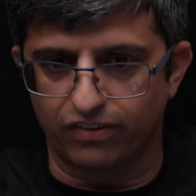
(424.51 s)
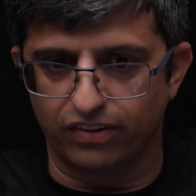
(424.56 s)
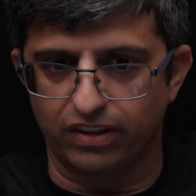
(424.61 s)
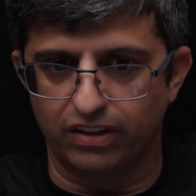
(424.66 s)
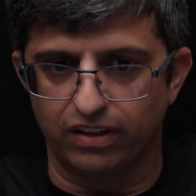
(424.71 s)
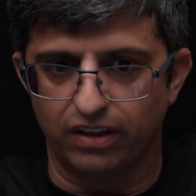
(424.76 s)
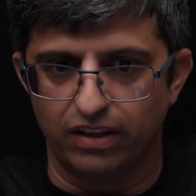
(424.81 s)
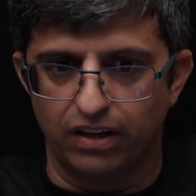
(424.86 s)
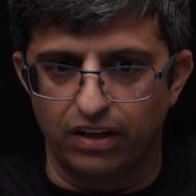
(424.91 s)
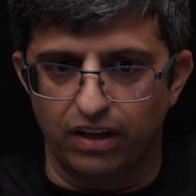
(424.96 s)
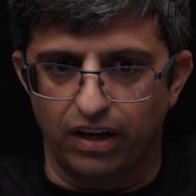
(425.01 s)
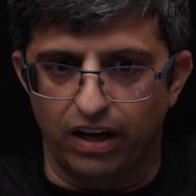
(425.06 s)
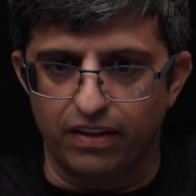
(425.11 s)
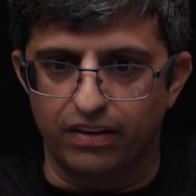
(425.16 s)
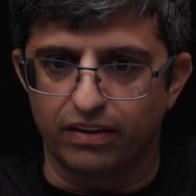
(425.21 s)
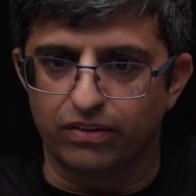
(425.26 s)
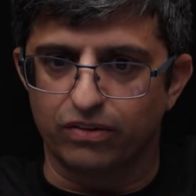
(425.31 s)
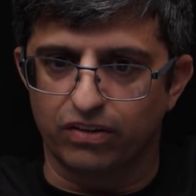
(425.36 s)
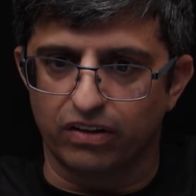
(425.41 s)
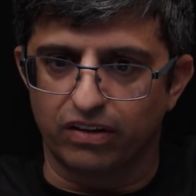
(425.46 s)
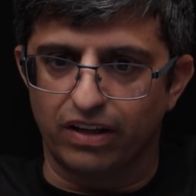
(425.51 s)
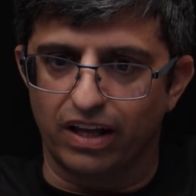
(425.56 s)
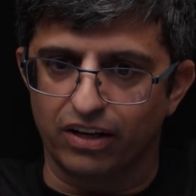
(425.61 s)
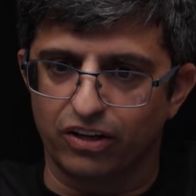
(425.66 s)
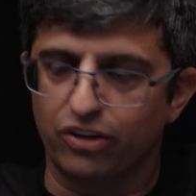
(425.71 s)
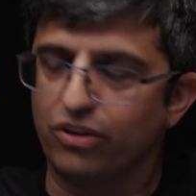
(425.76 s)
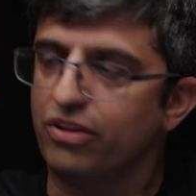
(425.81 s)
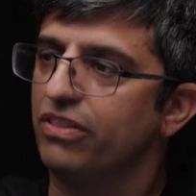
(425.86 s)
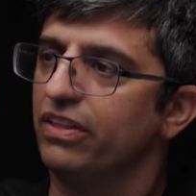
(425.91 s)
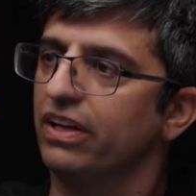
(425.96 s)
it, I think there's a lot
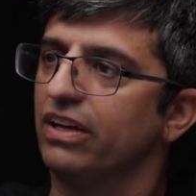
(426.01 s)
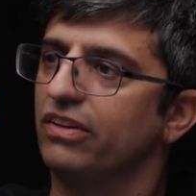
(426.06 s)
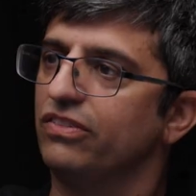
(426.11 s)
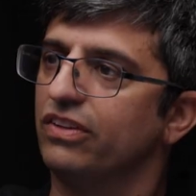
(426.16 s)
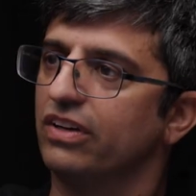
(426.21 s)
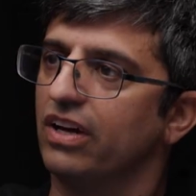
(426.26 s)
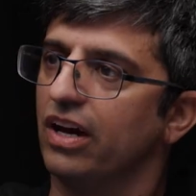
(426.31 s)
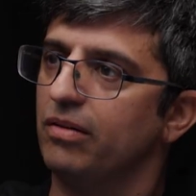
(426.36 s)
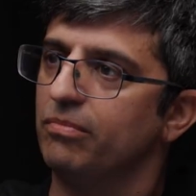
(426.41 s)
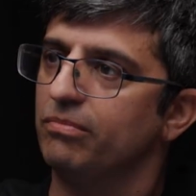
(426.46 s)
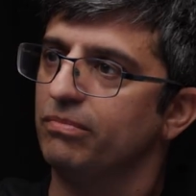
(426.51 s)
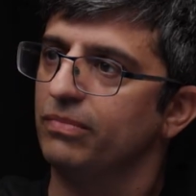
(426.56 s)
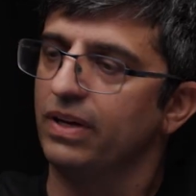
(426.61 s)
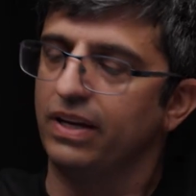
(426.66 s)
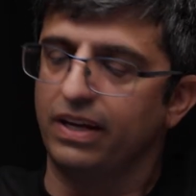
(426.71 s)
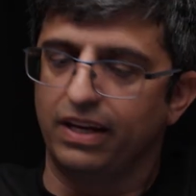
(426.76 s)
of good things to come.